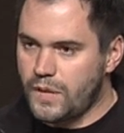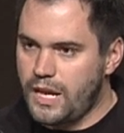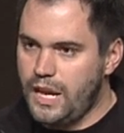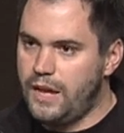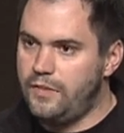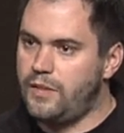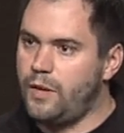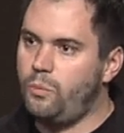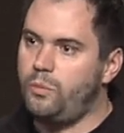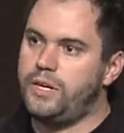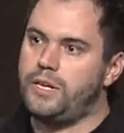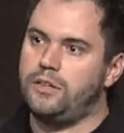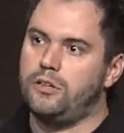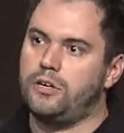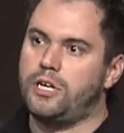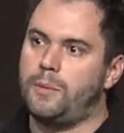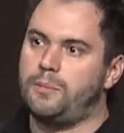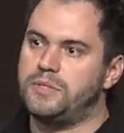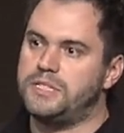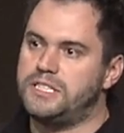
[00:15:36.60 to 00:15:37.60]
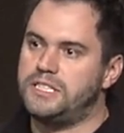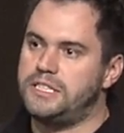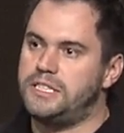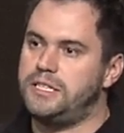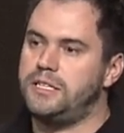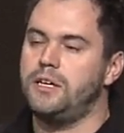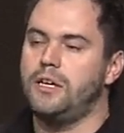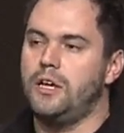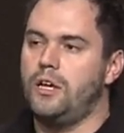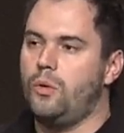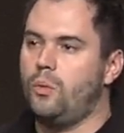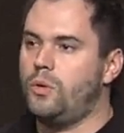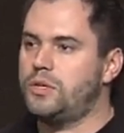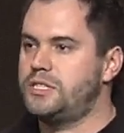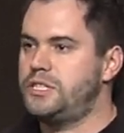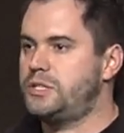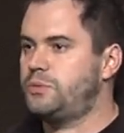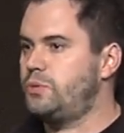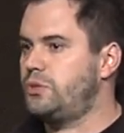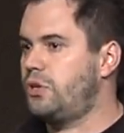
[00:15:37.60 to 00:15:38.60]
and then we can look up and see, was
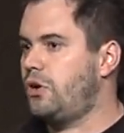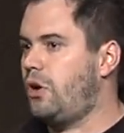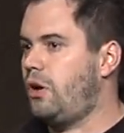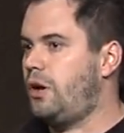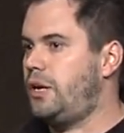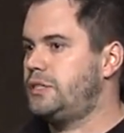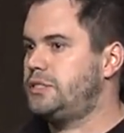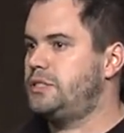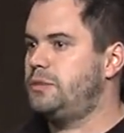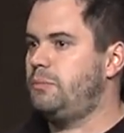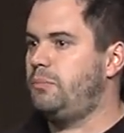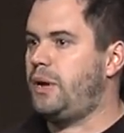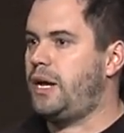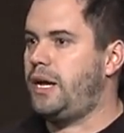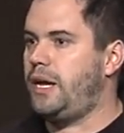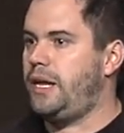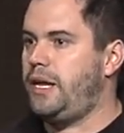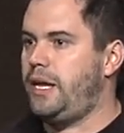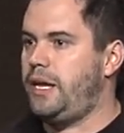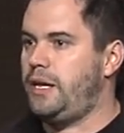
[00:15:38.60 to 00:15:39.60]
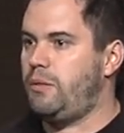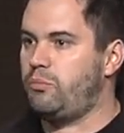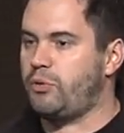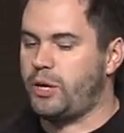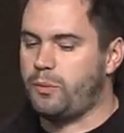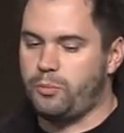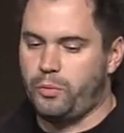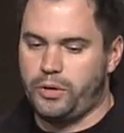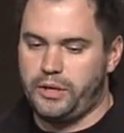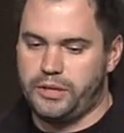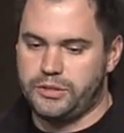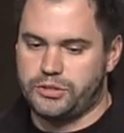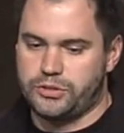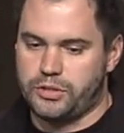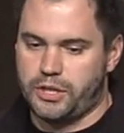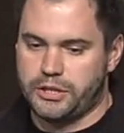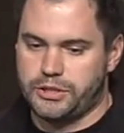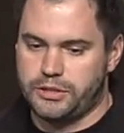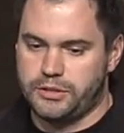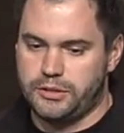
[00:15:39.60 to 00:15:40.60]
this one caused by a breakpoint
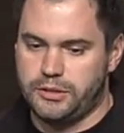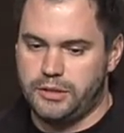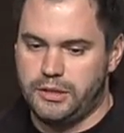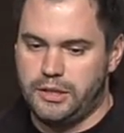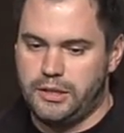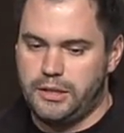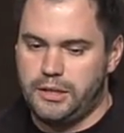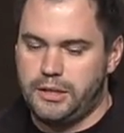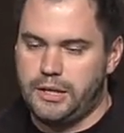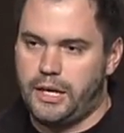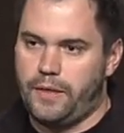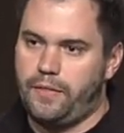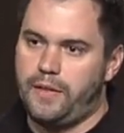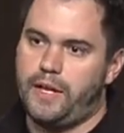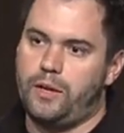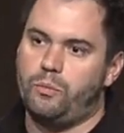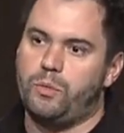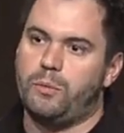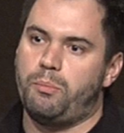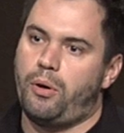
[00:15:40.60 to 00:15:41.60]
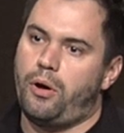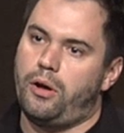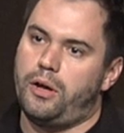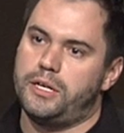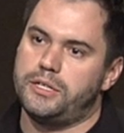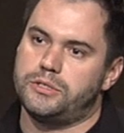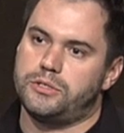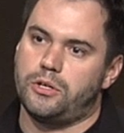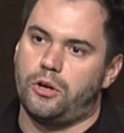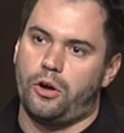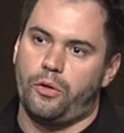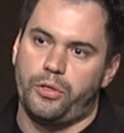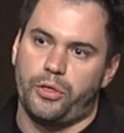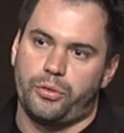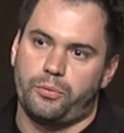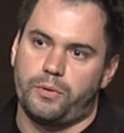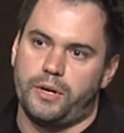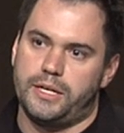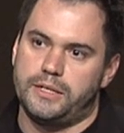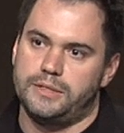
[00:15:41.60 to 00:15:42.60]
instruction? And then we pause all the
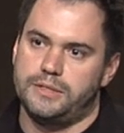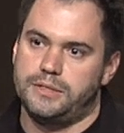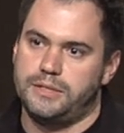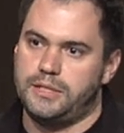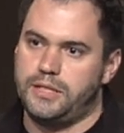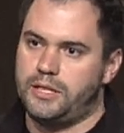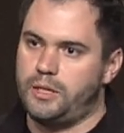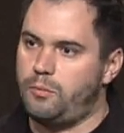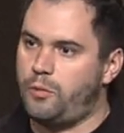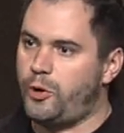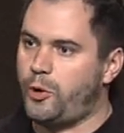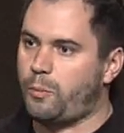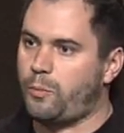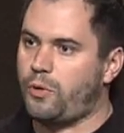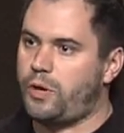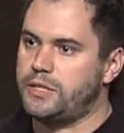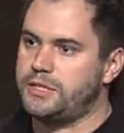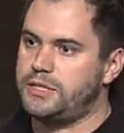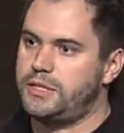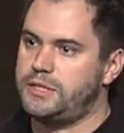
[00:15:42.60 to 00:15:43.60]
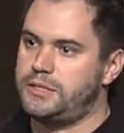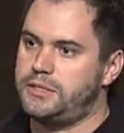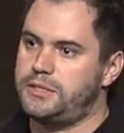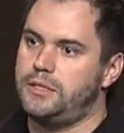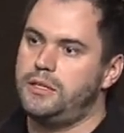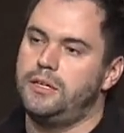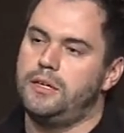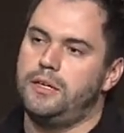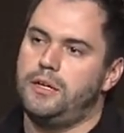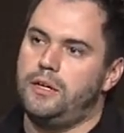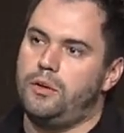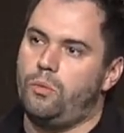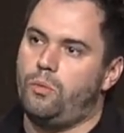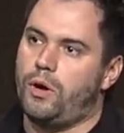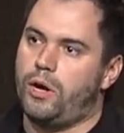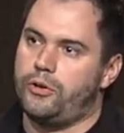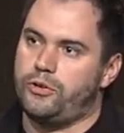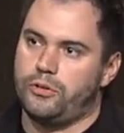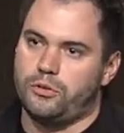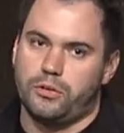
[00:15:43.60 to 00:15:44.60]
threads in the mono process
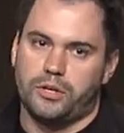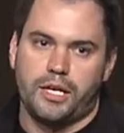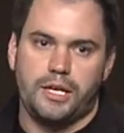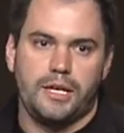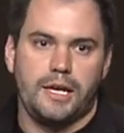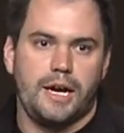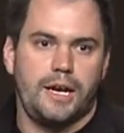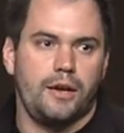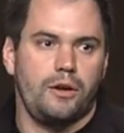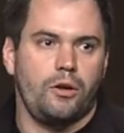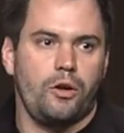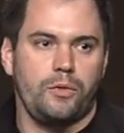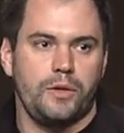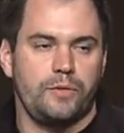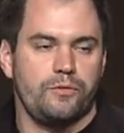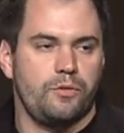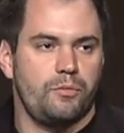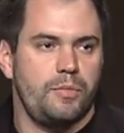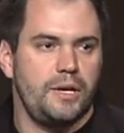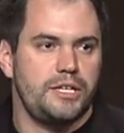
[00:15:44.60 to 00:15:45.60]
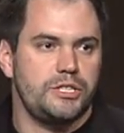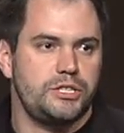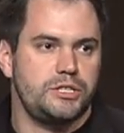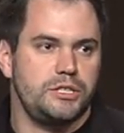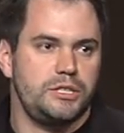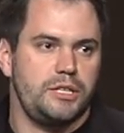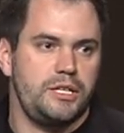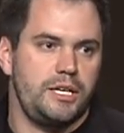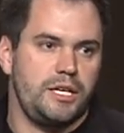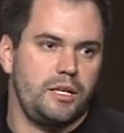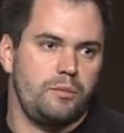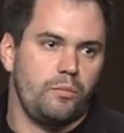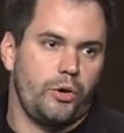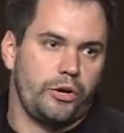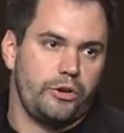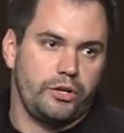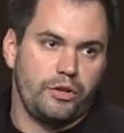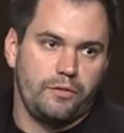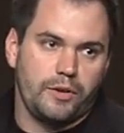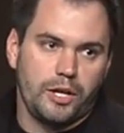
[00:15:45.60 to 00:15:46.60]
while you're looking at all the information in
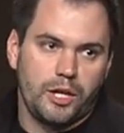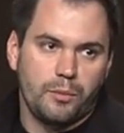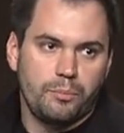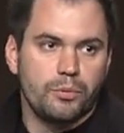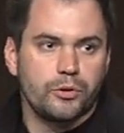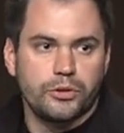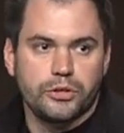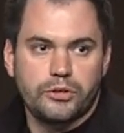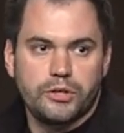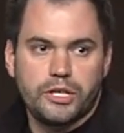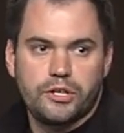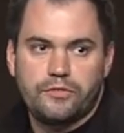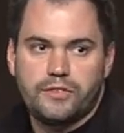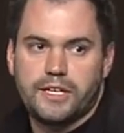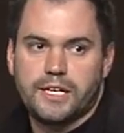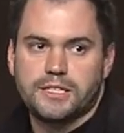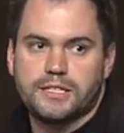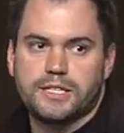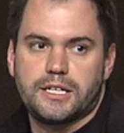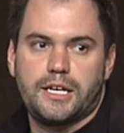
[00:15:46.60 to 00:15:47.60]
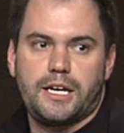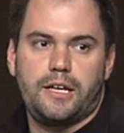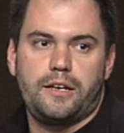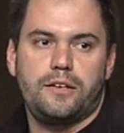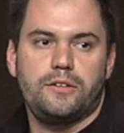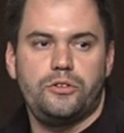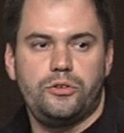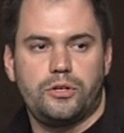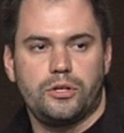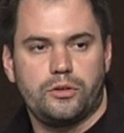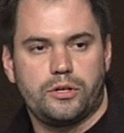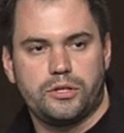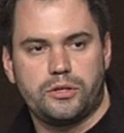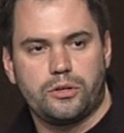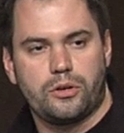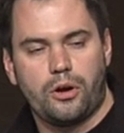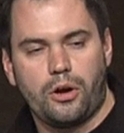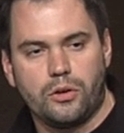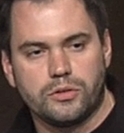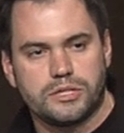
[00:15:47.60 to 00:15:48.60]
mono develop or Unity VS again. You can look at the
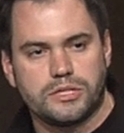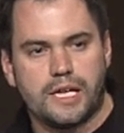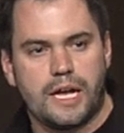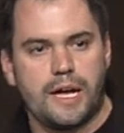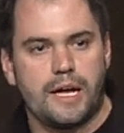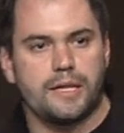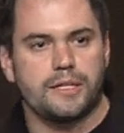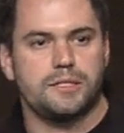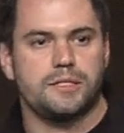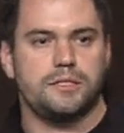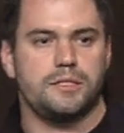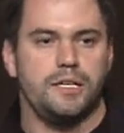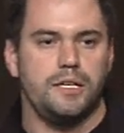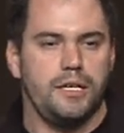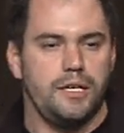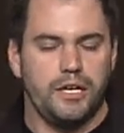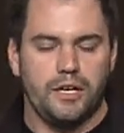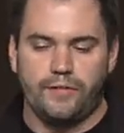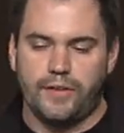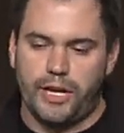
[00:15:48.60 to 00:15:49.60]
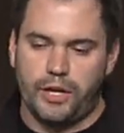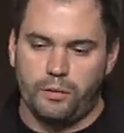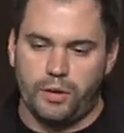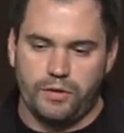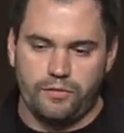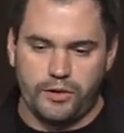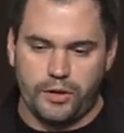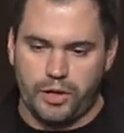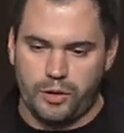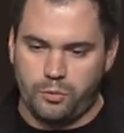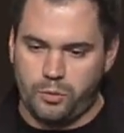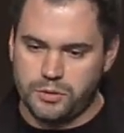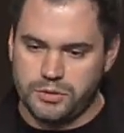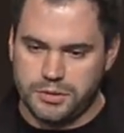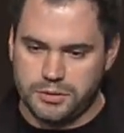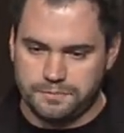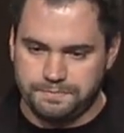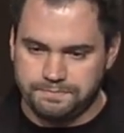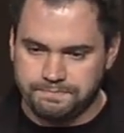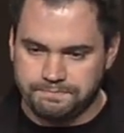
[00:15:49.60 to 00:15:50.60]
call stacks, evaluate variables.